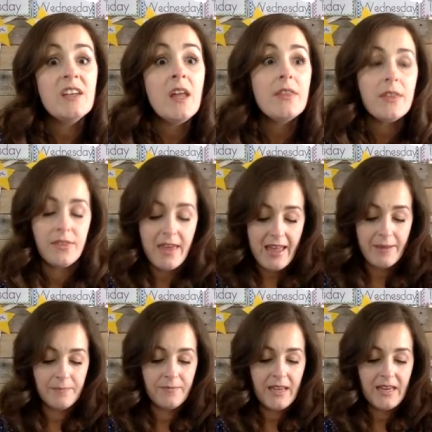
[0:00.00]
another
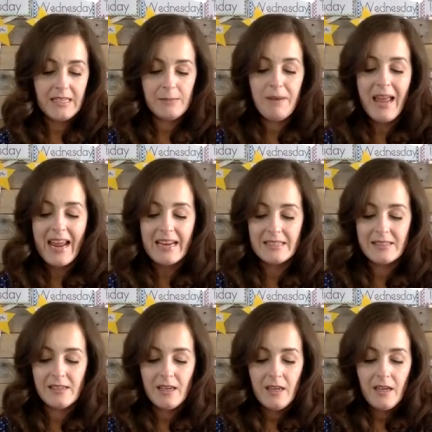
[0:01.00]
thing in its place